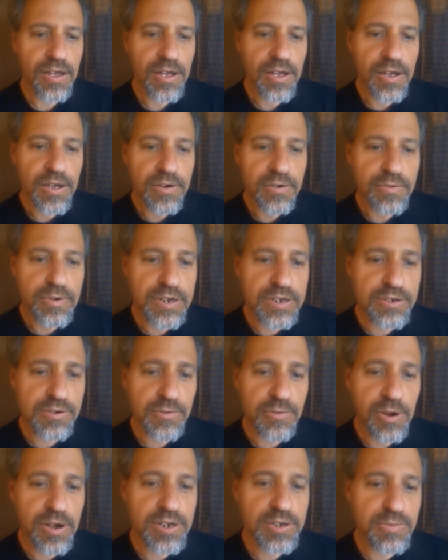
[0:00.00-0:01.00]
Which
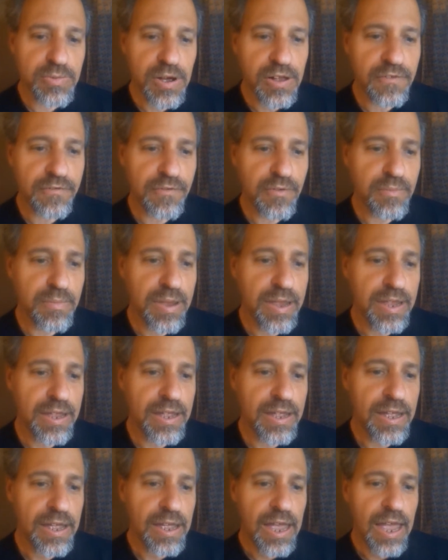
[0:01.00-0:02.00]
works well for me,
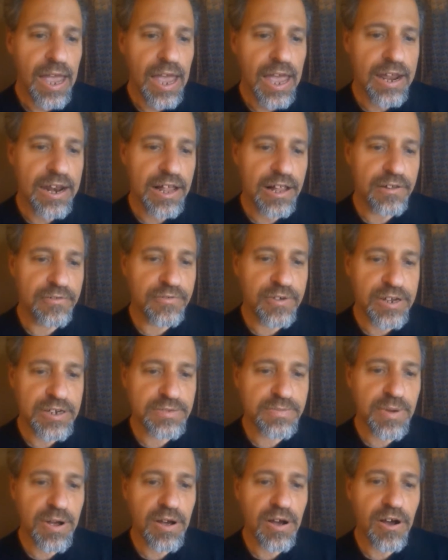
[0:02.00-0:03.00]
and I'll reach my
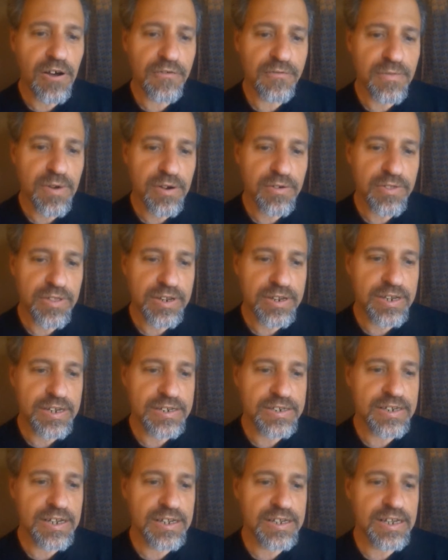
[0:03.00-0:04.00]
half marathon
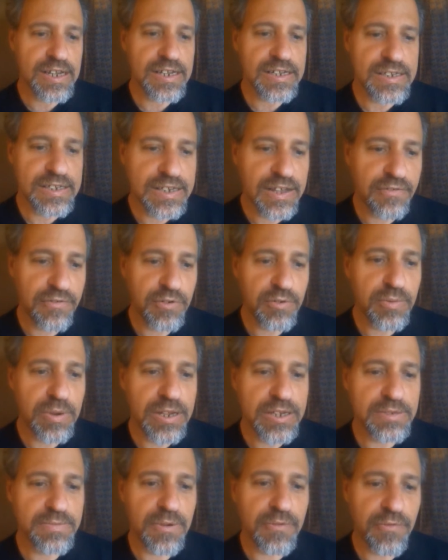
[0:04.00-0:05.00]
distance 7 weeks
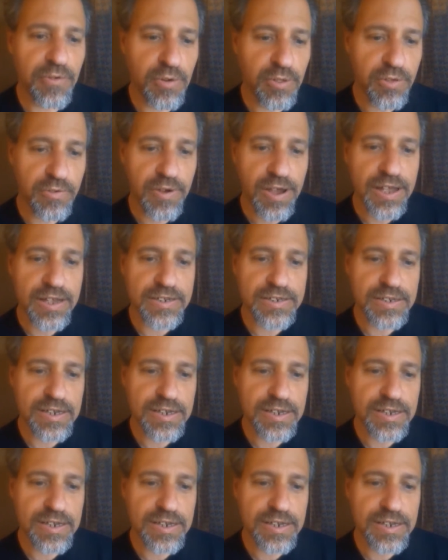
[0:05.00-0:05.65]
before the race,